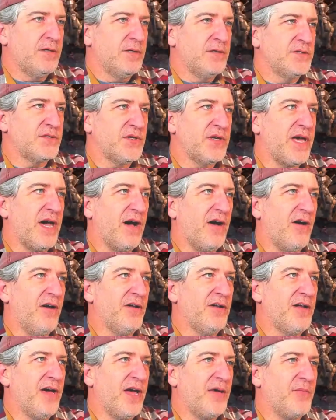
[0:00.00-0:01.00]
So yeah,
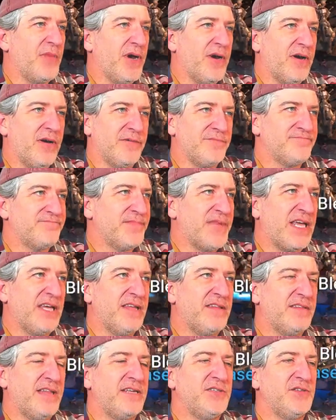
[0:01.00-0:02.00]
on Nightmare, they
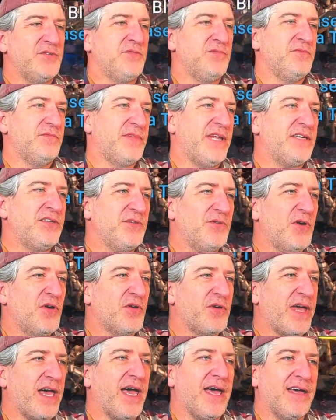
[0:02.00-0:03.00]
do
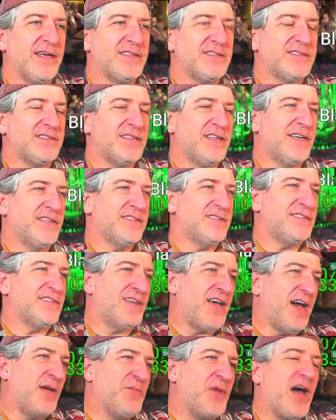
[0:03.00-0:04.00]
okay.
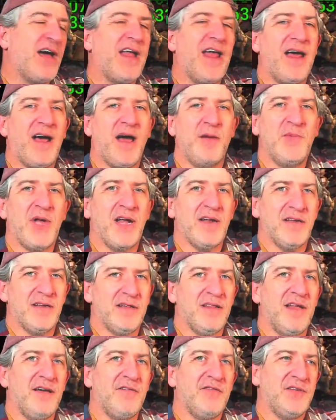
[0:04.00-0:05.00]
I'm not at a
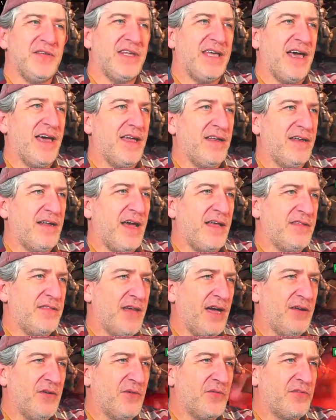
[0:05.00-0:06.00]
level yet.
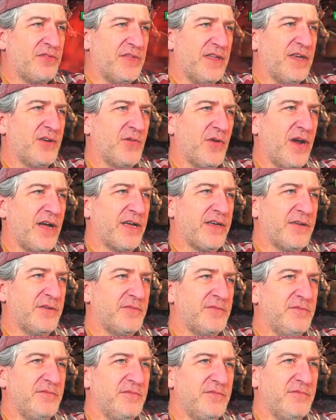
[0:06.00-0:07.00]
I don't think where
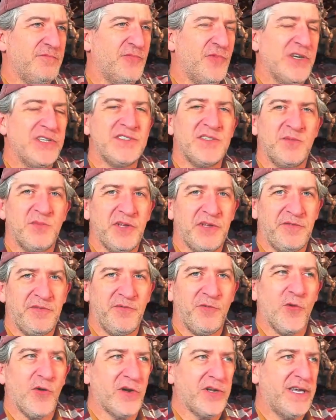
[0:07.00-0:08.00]
reasonably
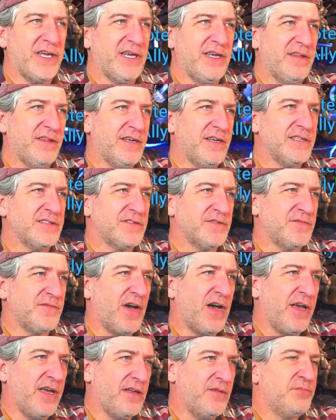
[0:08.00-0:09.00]
4-key this
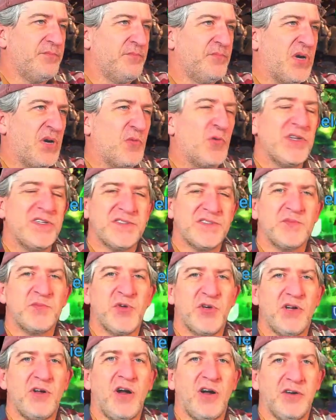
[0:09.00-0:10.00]
fight, but with some
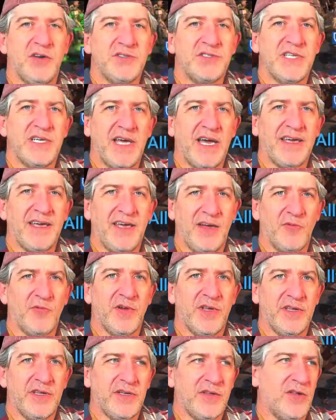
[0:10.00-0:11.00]
good RNG, I get
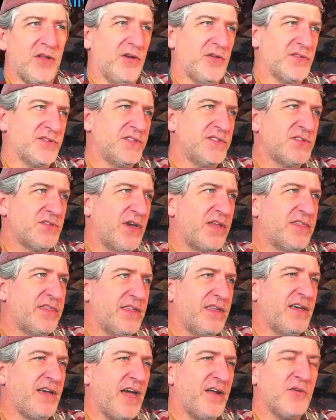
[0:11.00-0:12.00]
really close. And so I
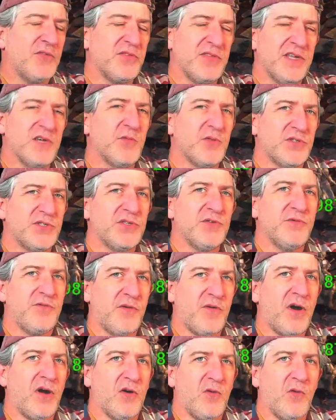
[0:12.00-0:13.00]
don't think we're too
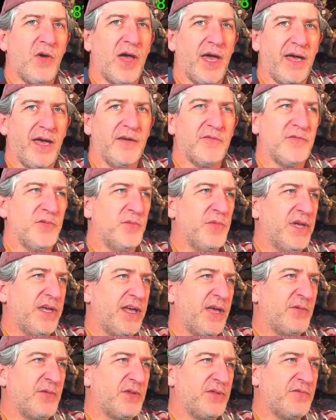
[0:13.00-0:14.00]
far away from
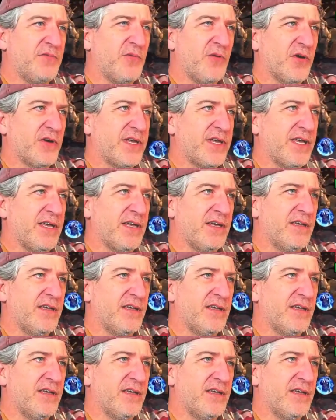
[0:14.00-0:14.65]
being able to 4-key